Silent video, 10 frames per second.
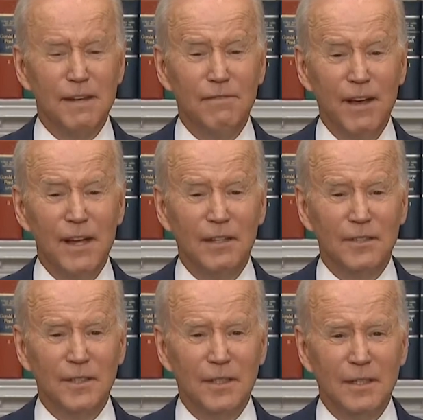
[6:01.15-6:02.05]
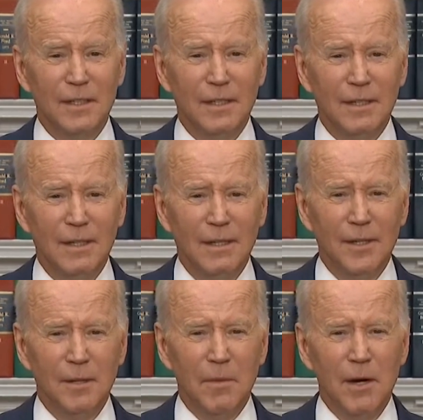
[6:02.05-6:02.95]
He failed.
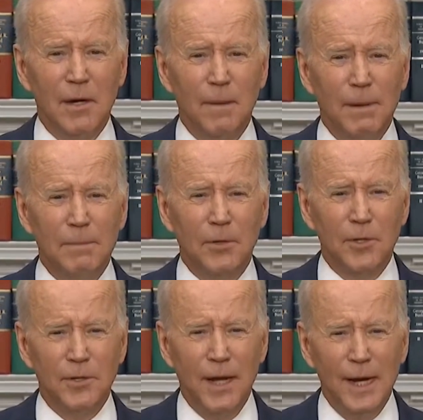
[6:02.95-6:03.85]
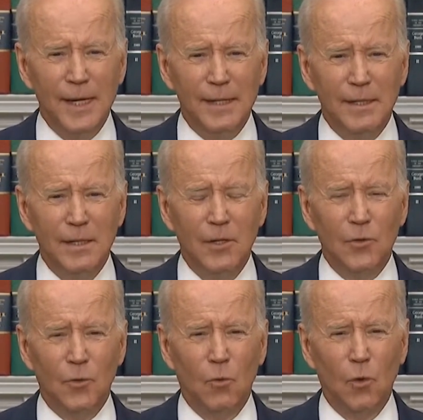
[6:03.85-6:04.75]
The American people are united,
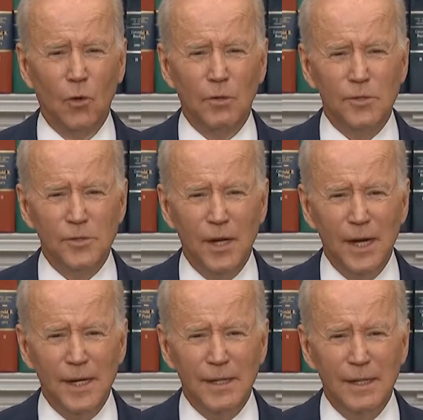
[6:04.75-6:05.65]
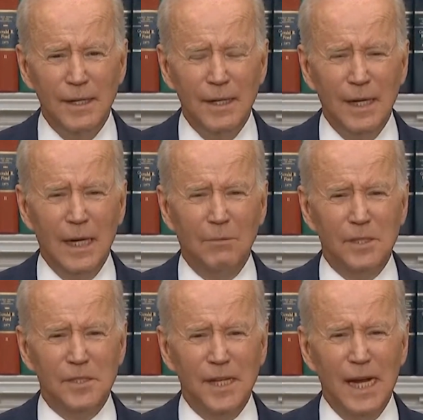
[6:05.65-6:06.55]
the world is united, and
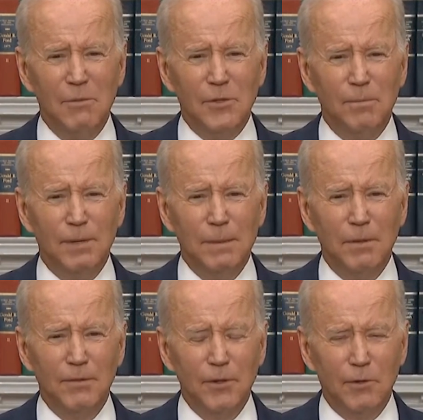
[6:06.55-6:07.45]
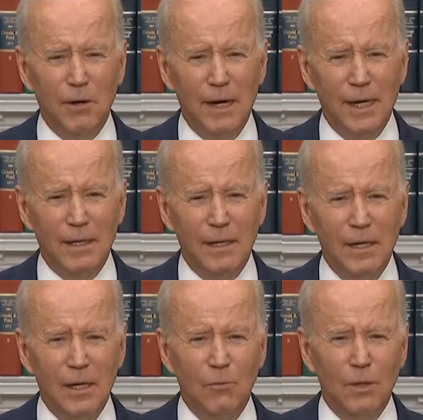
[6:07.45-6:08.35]
we stand with the people of Ukraine.
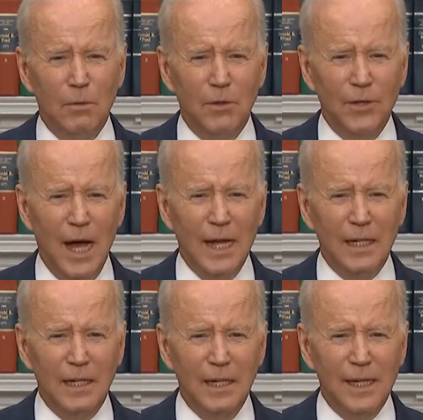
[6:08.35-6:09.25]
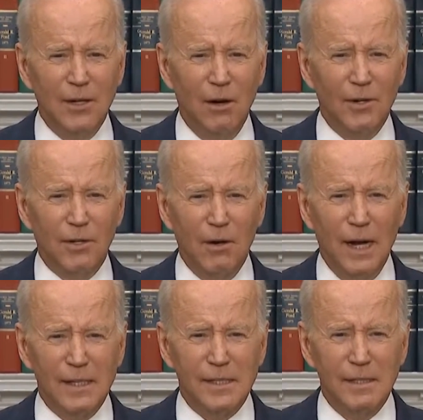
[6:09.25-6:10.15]
We will not let
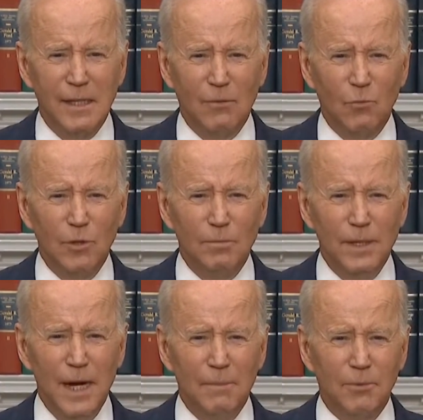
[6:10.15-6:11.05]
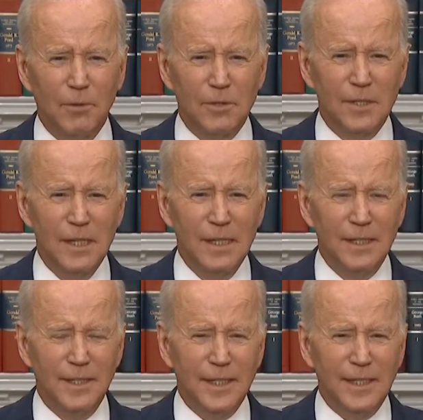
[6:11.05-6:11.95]
autocrats and would be emperors
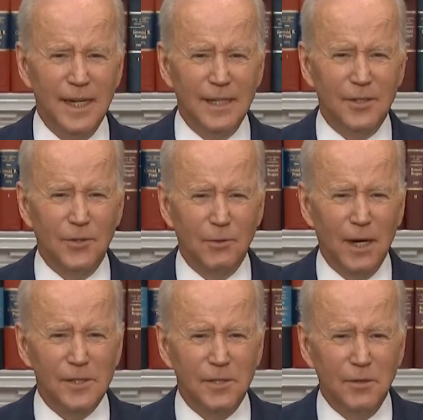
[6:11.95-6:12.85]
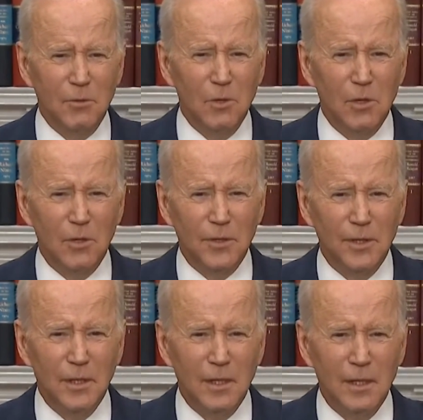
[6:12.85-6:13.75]
dictate the direction of the world.